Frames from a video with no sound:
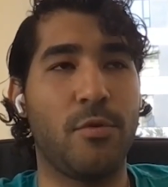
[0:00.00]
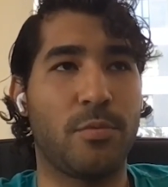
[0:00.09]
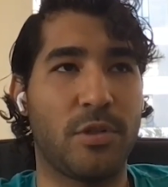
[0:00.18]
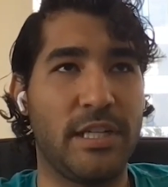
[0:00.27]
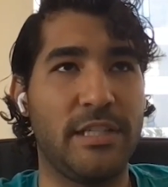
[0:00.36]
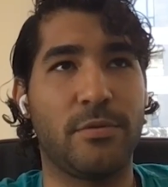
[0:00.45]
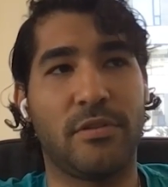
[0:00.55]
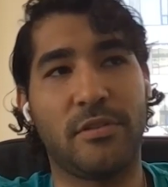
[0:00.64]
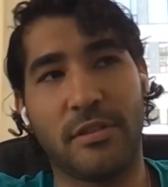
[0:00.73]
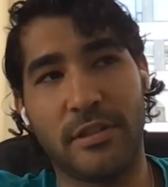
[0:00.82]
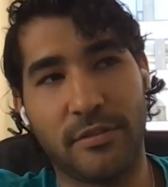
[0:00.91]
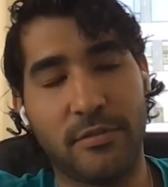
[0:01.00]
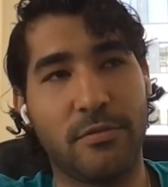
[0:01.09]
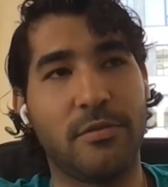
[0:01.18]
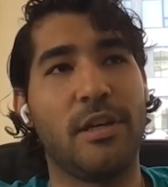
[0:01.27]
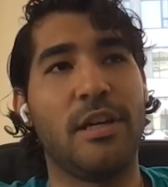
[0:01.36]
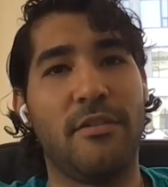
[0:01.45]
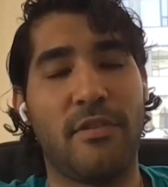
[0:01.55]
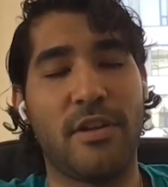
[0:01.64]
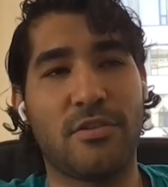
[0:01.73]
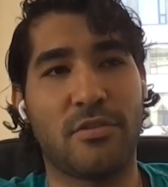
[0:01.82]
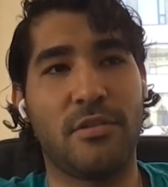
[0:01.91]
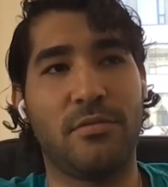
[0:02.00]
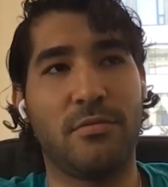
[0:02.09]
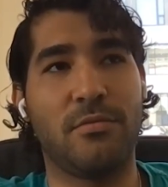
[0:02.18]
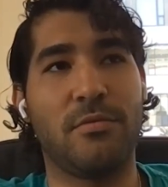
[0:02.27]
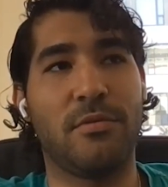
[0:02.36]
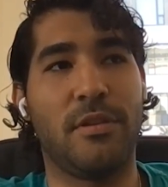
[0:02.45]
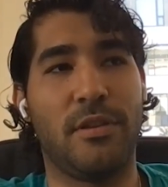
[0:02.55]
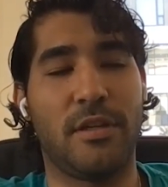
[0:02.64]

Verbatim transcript: Uber Eats was starting to venture into